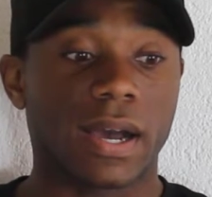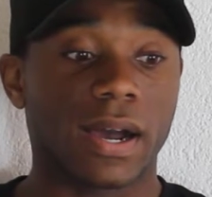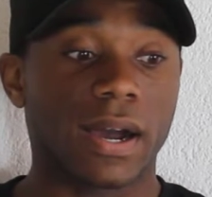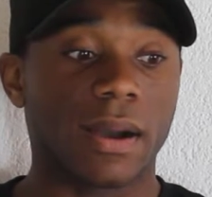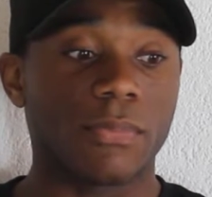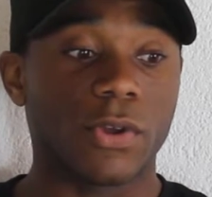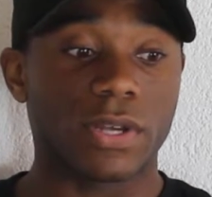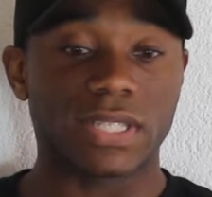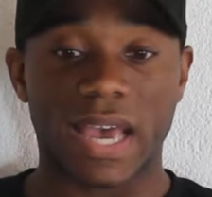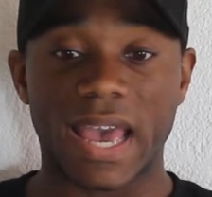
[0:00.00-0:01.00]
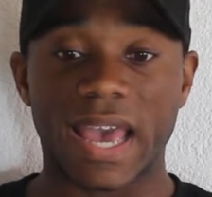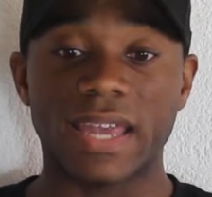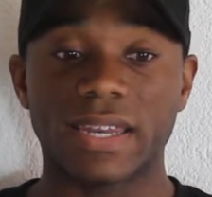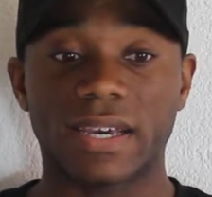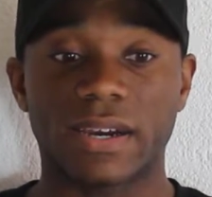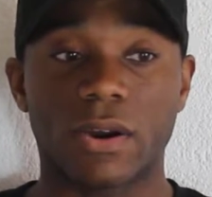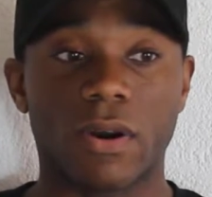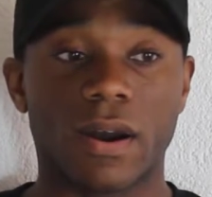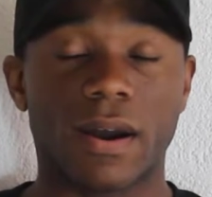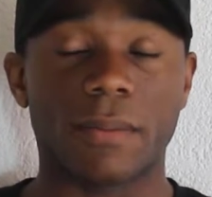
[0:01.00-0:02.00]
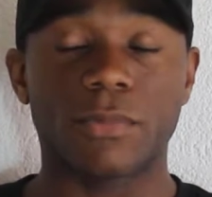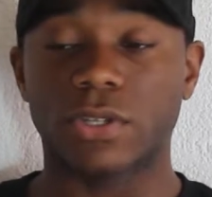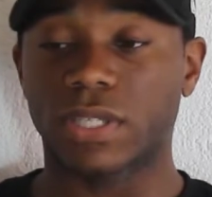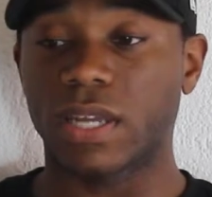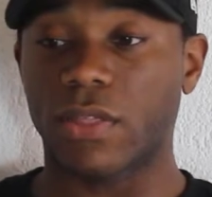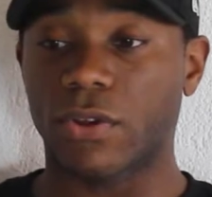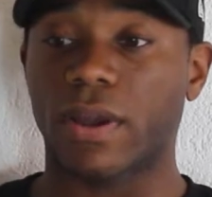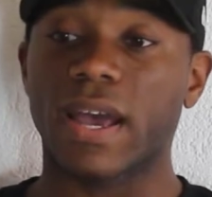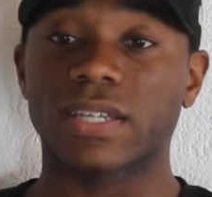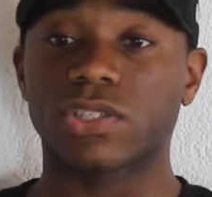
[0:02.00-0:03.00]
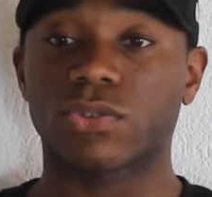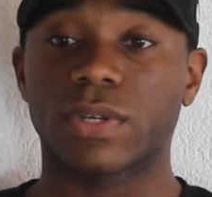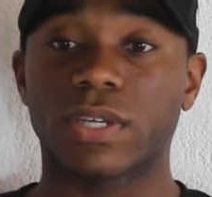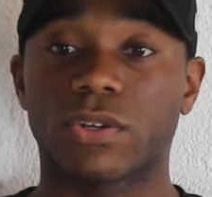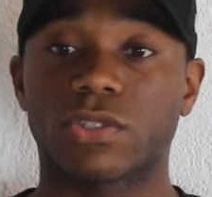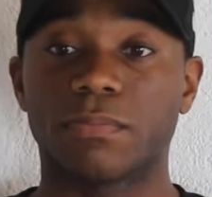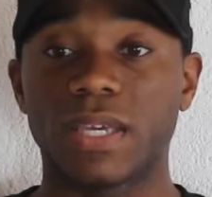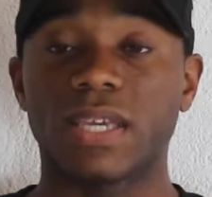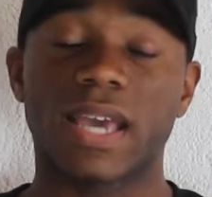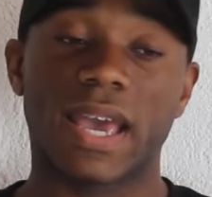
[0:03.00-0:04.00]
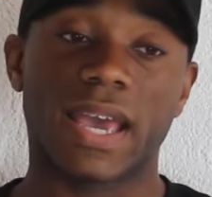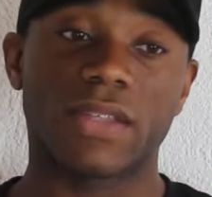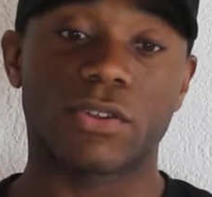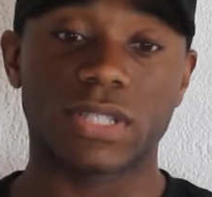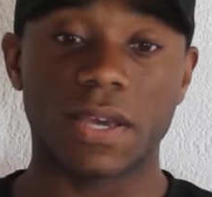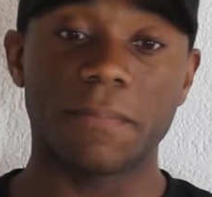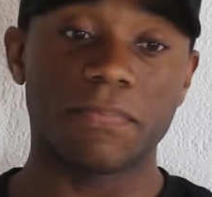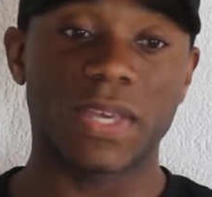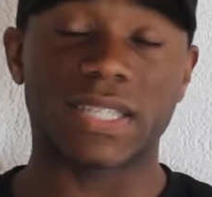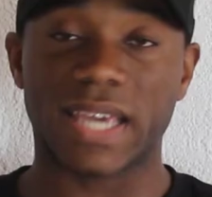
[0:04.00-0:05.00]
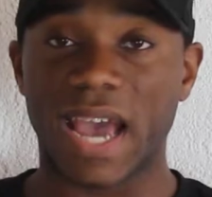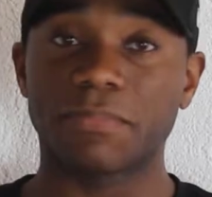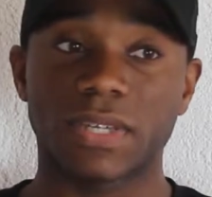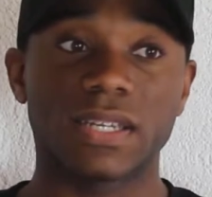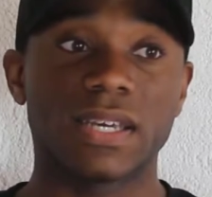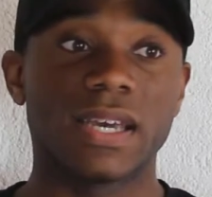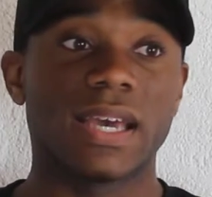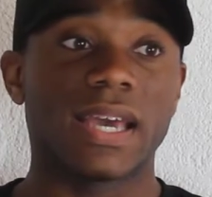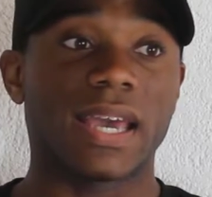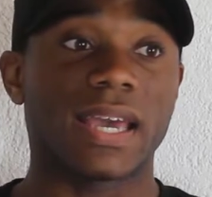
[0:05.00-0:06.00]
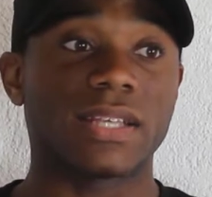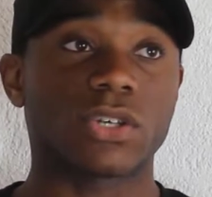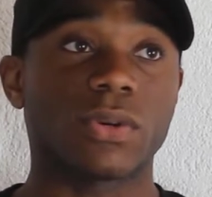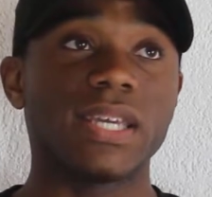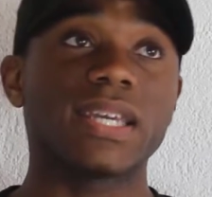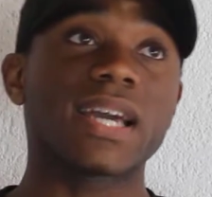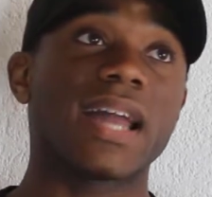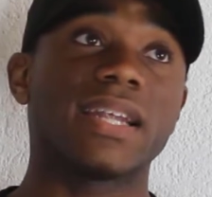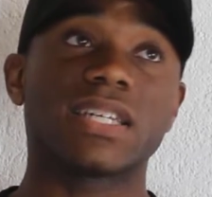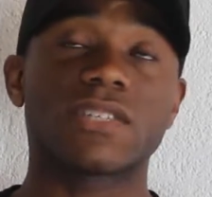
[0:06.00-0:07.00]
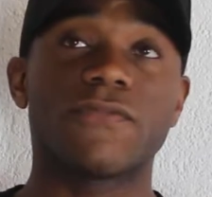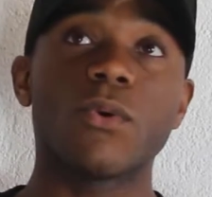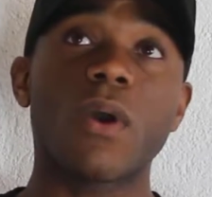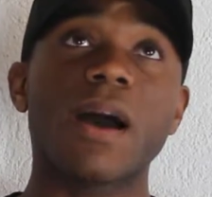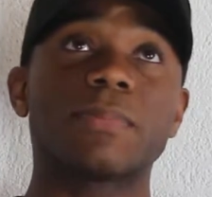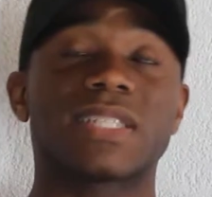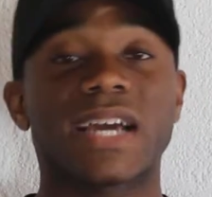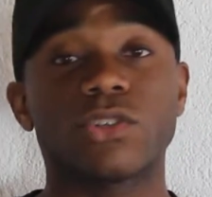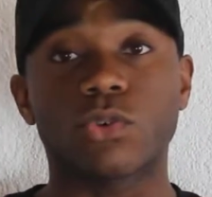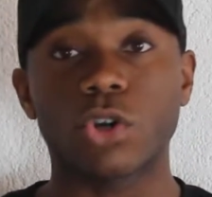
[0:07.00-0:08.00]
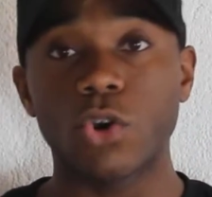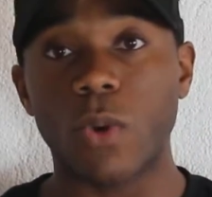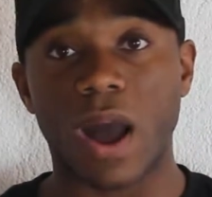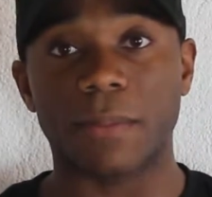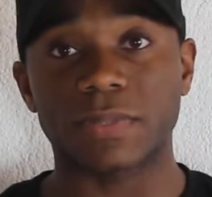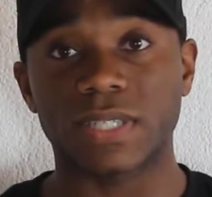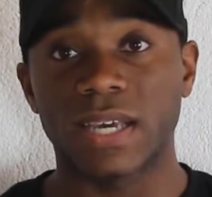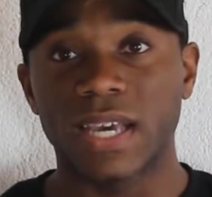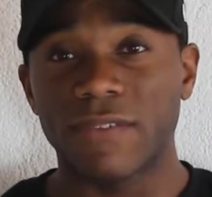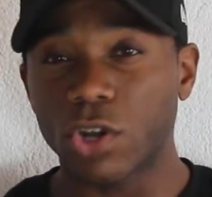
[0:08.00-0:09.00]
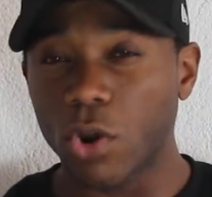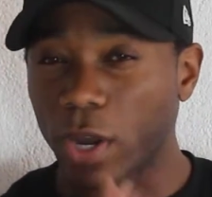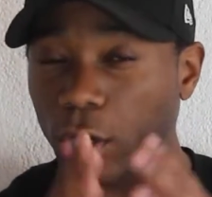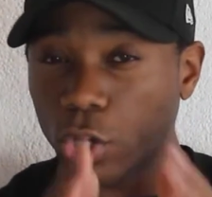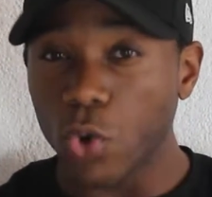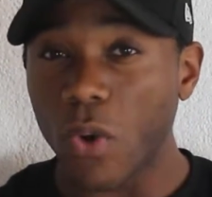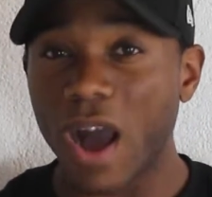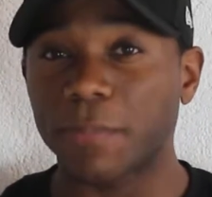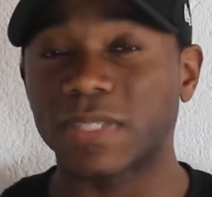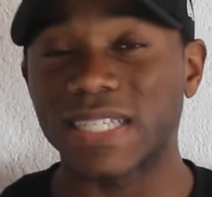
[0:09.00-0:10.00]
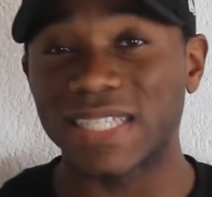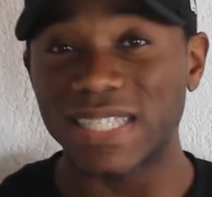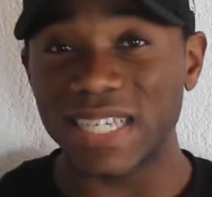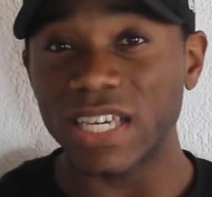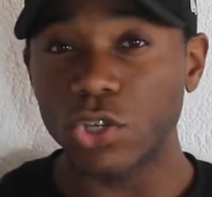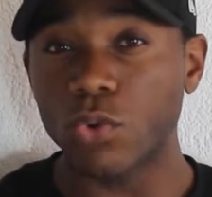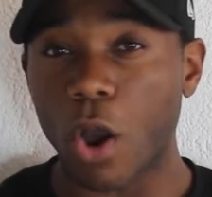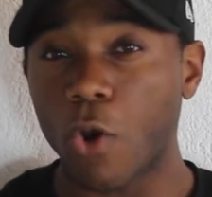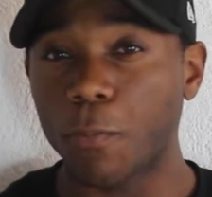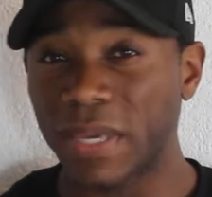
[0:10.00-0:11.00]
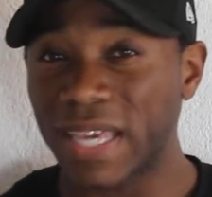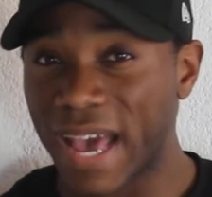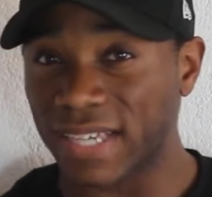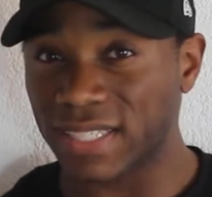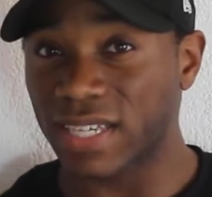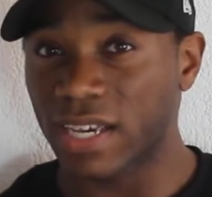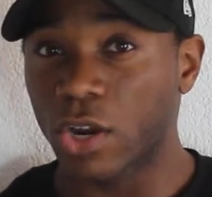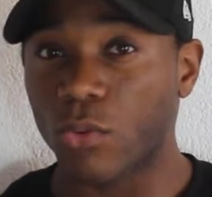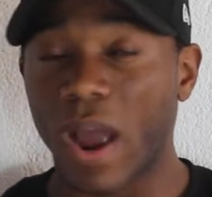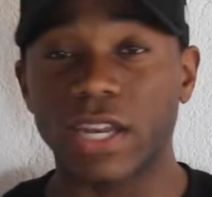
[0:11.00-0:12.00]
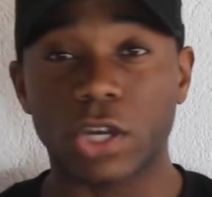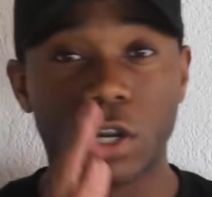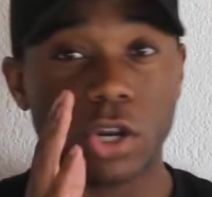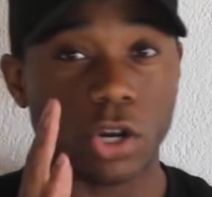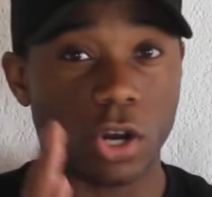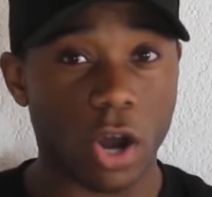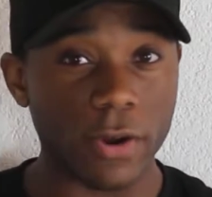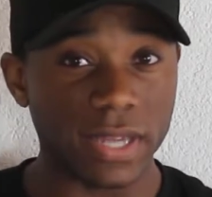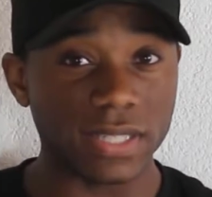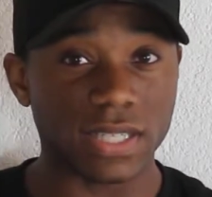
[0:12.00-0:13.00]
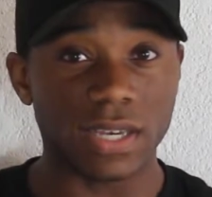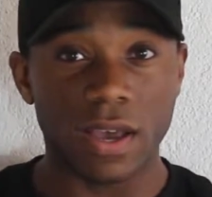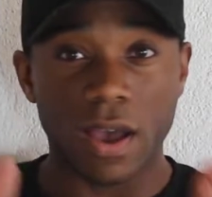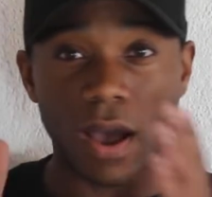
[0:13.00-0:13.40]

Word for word: Um, there is a head, um, there's another S3, there's me, and there's him. He's a captain. And so he kind of does foo ops, and I do coup ops. You know what coup ops is? C-U-O-P-S, right? Current